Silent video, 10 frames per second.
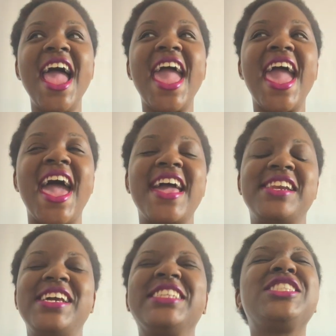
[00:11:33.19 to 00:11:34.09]

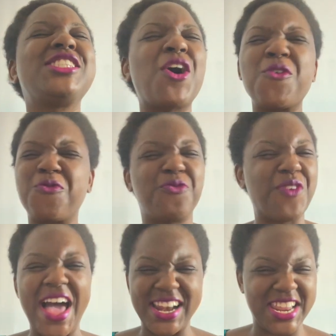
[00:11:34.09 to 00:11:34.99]
it's so
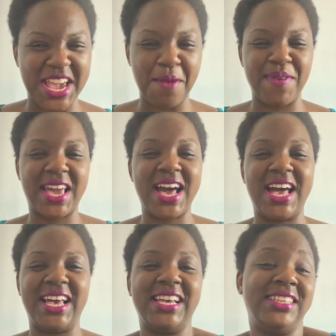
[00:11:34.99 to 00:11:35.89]
funny
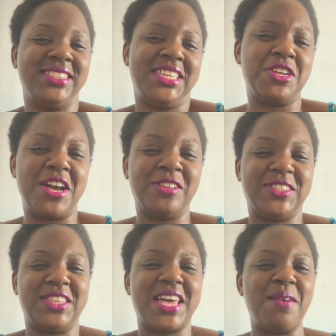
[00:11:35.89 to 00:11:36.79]
because, you know,
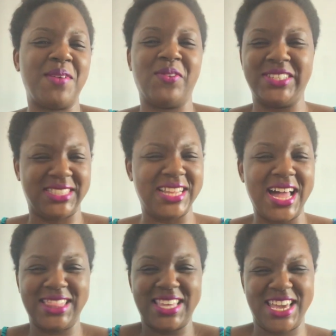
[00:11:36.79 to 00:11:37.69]
to them it was
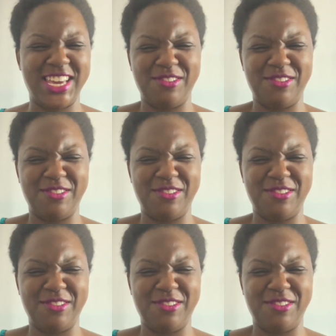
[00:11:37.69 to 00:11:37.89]
nothing.